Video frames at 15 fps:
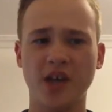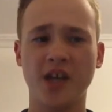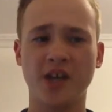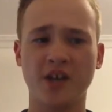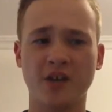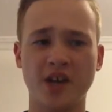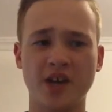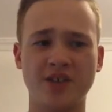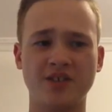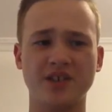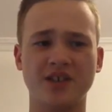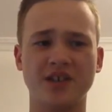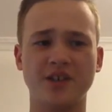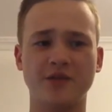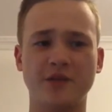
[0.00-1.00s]
Anyways,
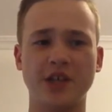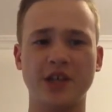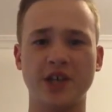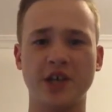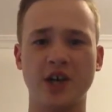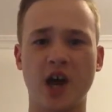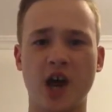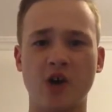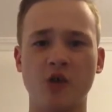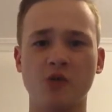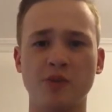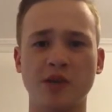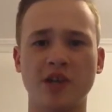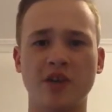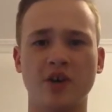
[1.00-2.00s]
in the video, I
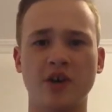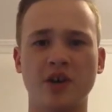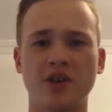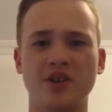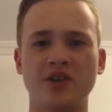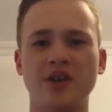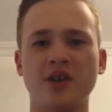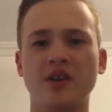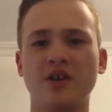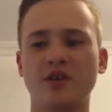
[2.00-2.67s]
will be going